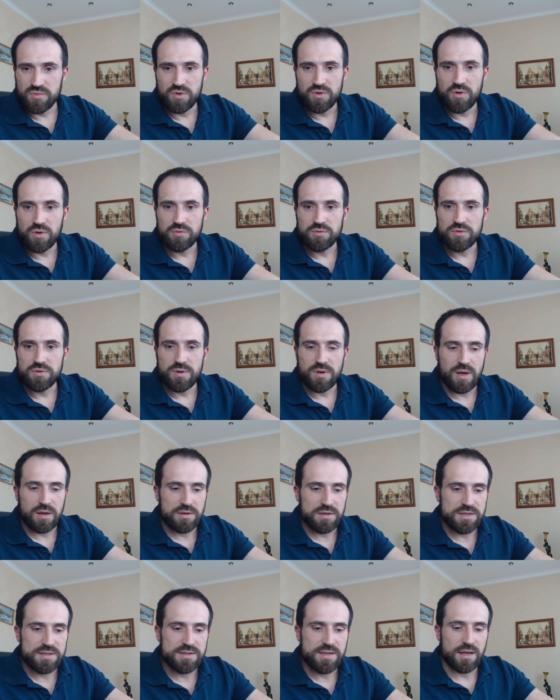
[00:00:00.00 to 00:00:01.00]
You don't
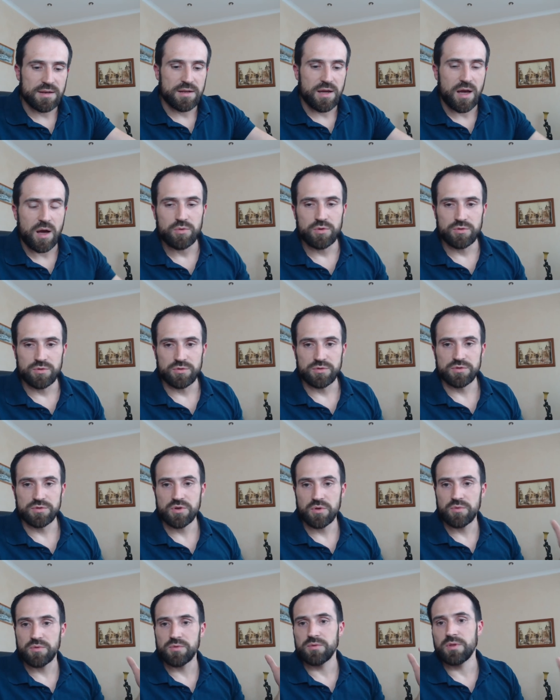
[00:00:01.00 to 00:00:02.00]
understand how to do it.
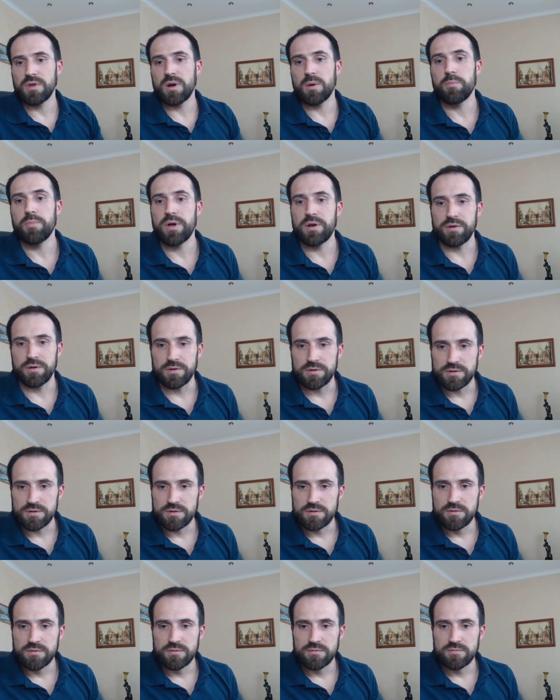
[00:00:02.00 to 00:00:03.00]
So there are barriers.
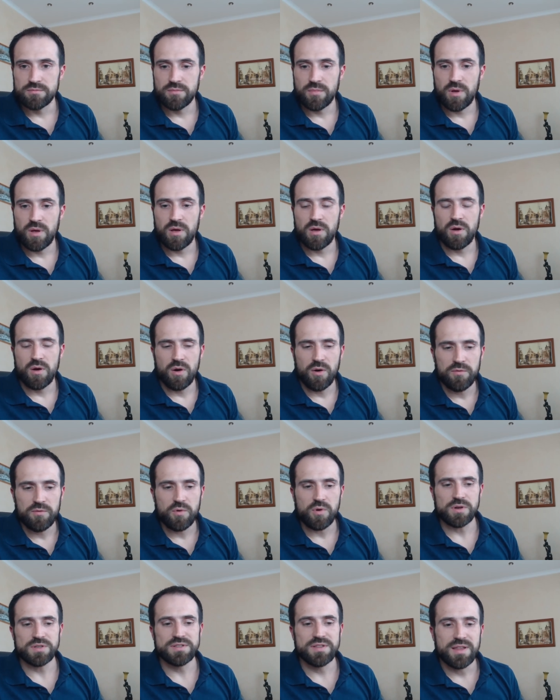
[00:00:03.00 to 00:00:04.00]
Of
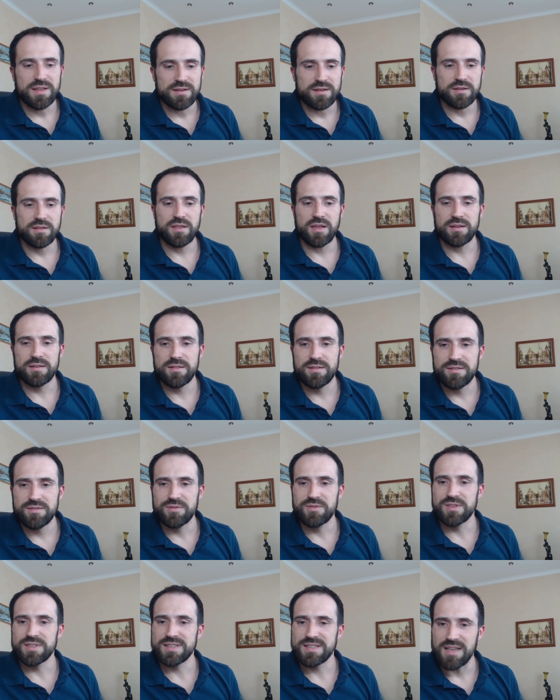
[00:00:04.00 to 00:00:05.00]
course, that that
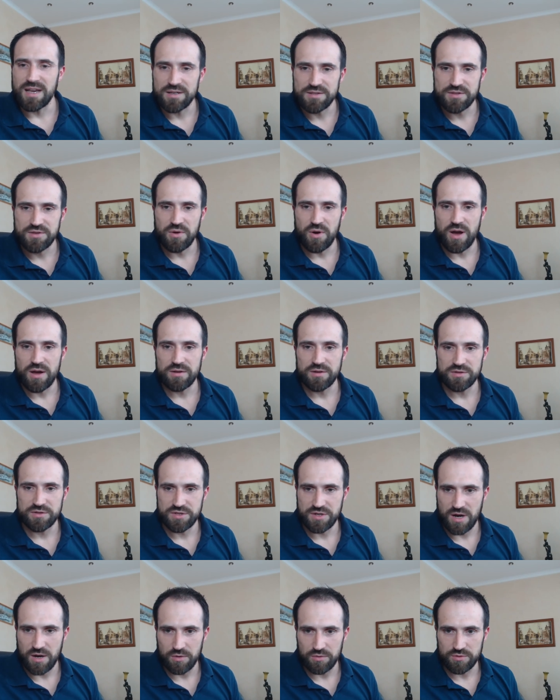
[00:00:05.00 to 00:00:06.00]
sucks your
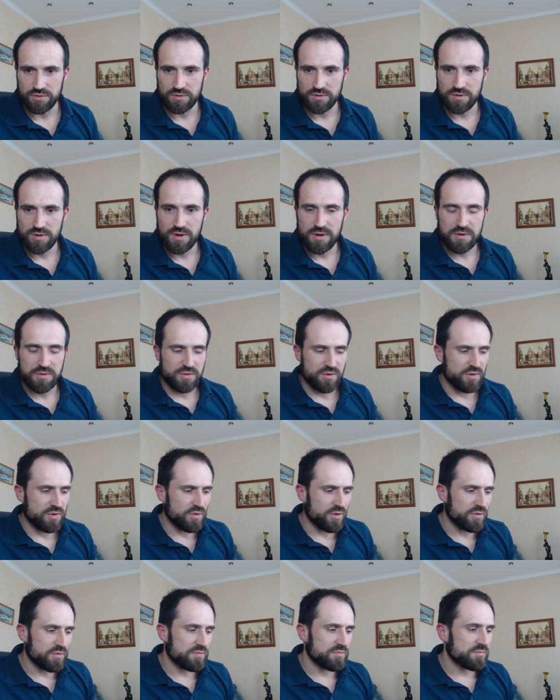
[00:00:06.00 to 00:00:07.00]
energy out. You
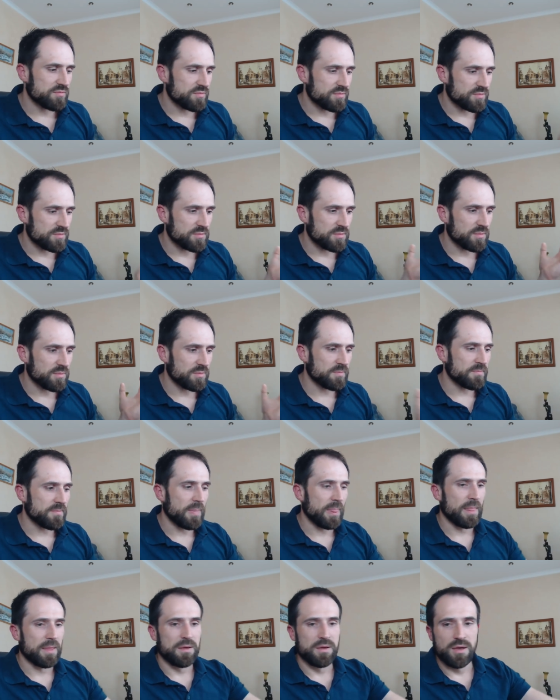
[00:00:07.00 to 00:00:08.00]
don't,
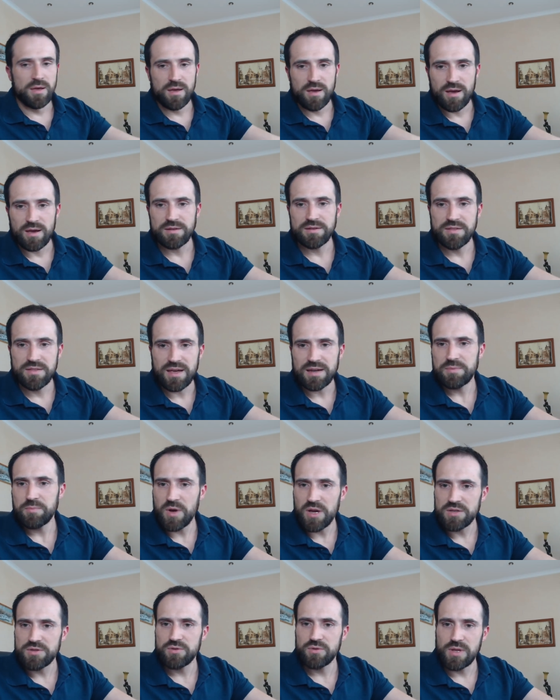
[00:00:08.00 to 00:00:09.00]
mm, and that
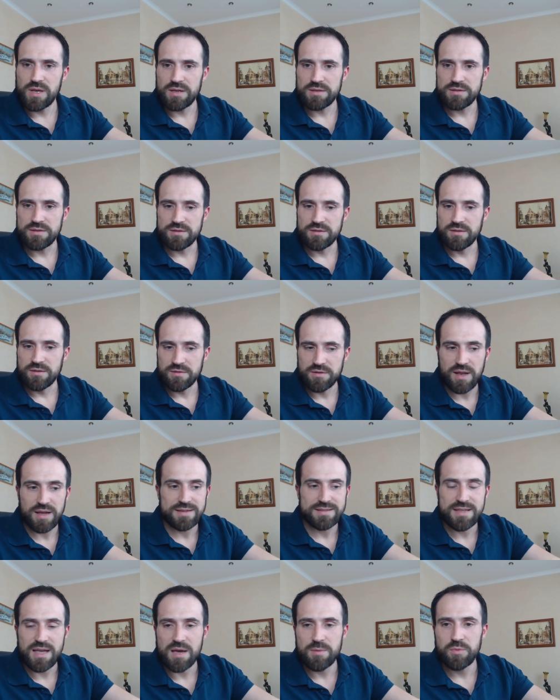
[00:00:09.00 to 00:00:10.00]
makes you lazy.
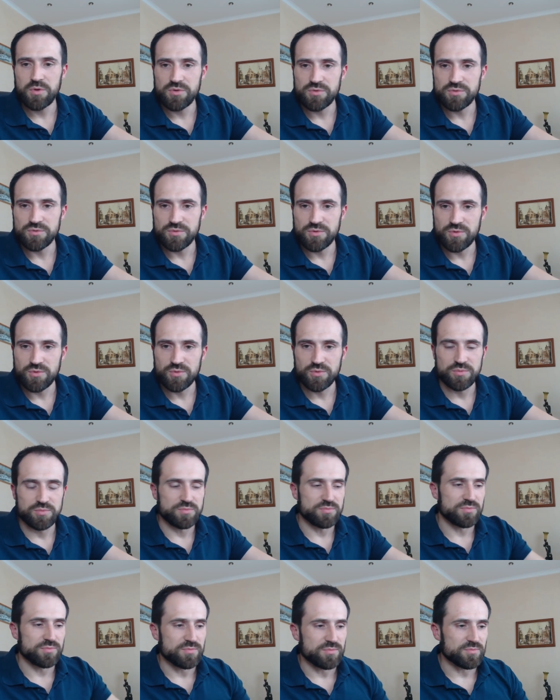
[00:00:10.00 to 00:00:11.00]
Next time you you
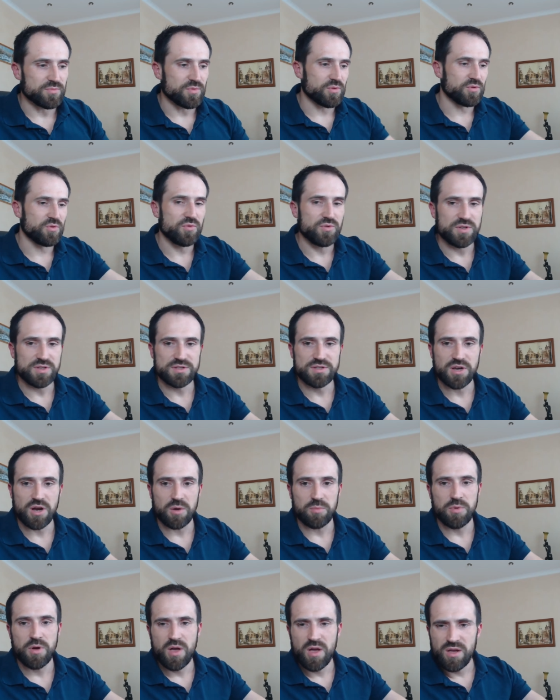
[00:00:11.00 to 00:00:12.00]
do this
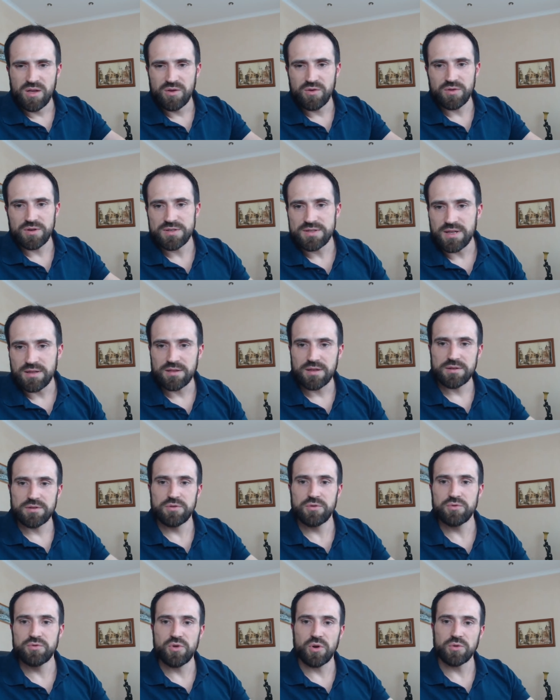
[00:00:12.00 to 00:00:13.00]
job, you understand that
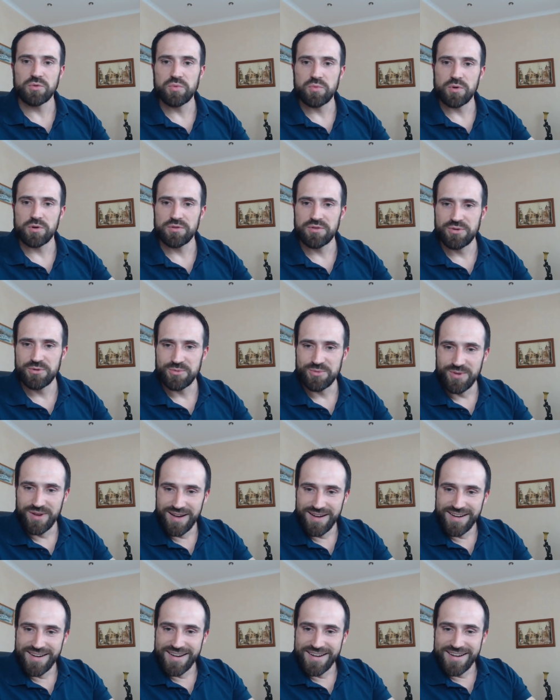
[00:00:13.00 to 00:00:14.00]
you don't want to
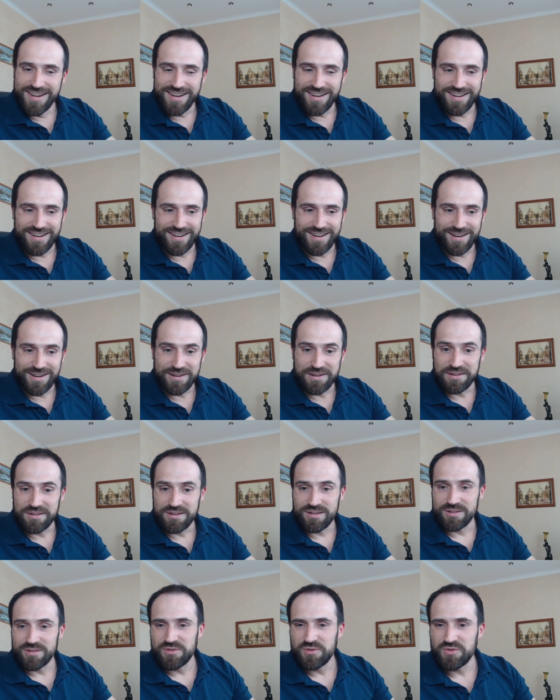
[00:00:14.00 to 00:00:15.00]

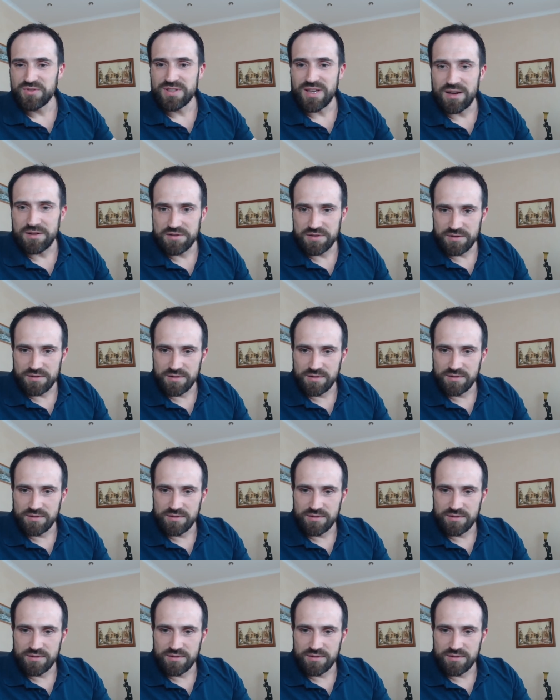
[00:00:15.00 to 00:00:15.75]
uh, to start it.